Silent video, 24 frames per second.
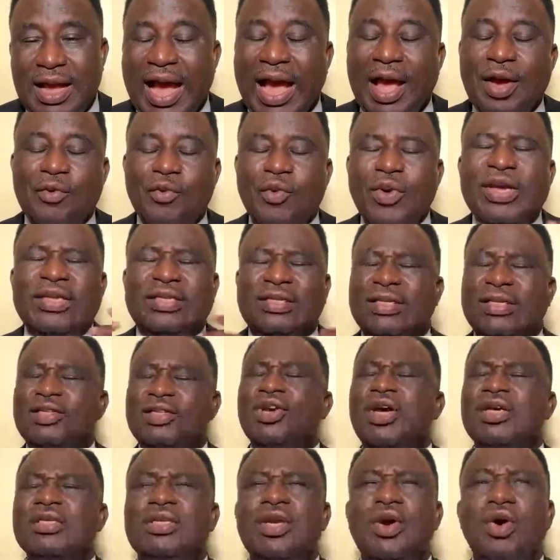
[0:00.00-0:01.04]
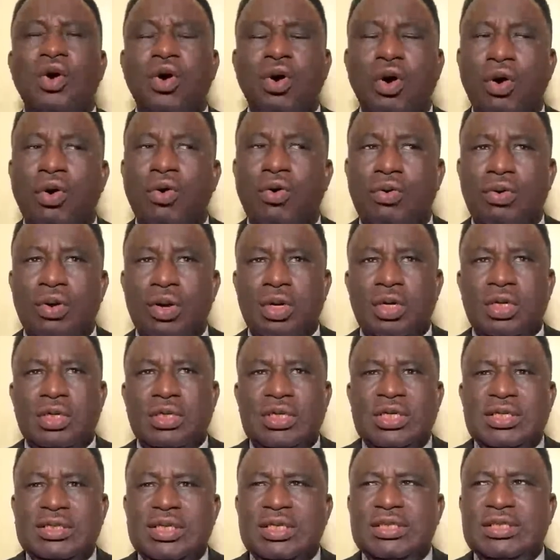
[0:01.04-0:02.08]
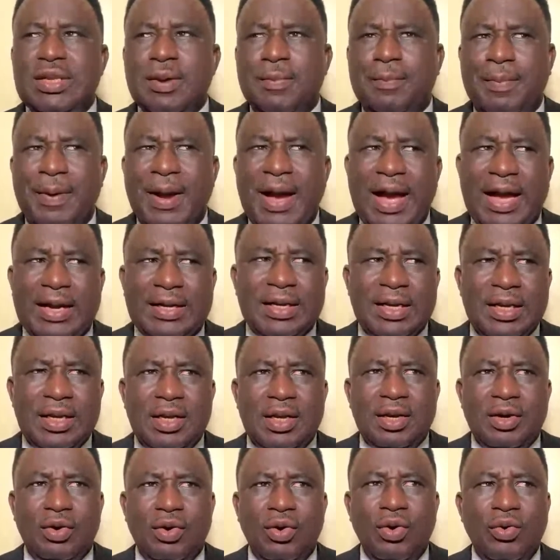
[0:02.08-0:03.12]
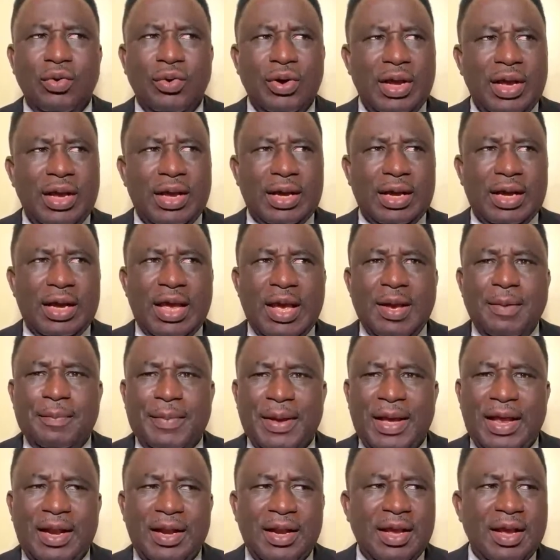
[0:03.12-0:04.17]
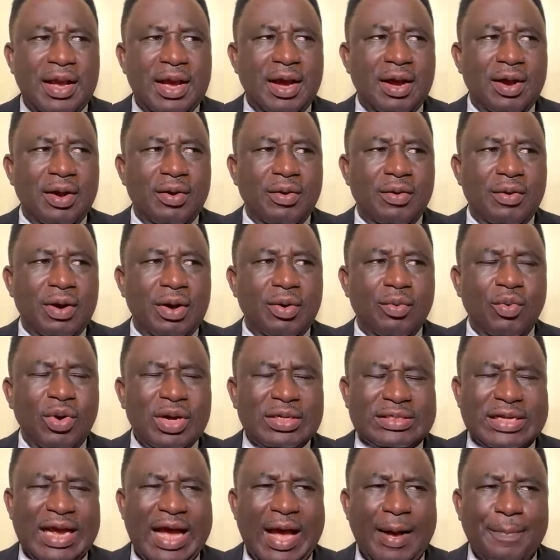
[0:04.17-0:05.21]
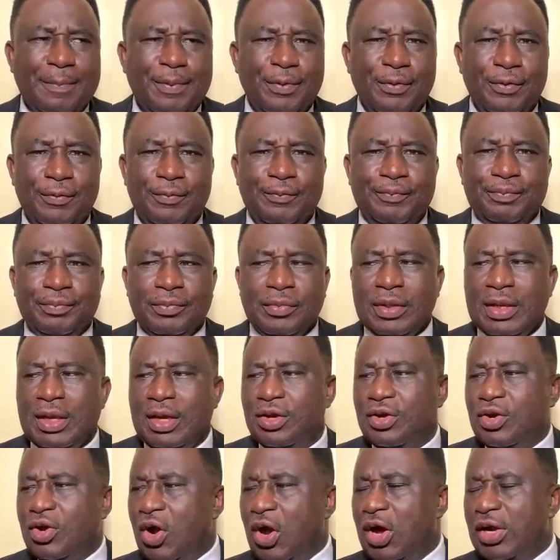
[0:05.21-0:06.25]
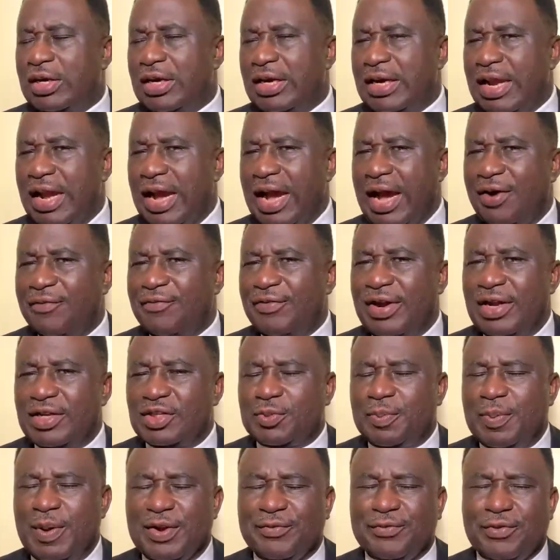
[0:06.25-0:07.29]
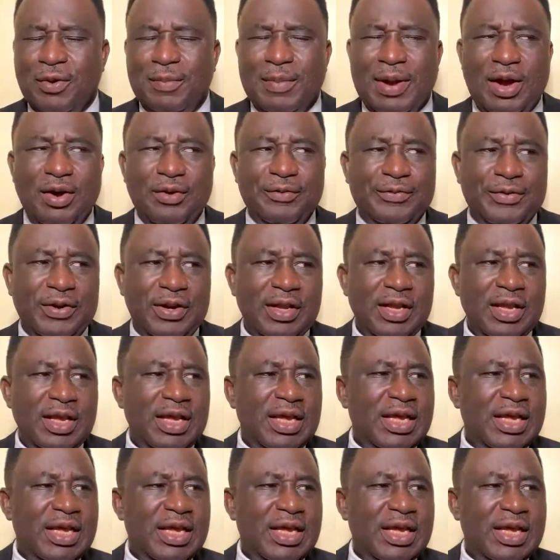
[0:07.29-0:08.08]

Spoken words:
I wish you just say, oh, this is the part. Oh, Abel, what happened? God didn't have respect for my offering.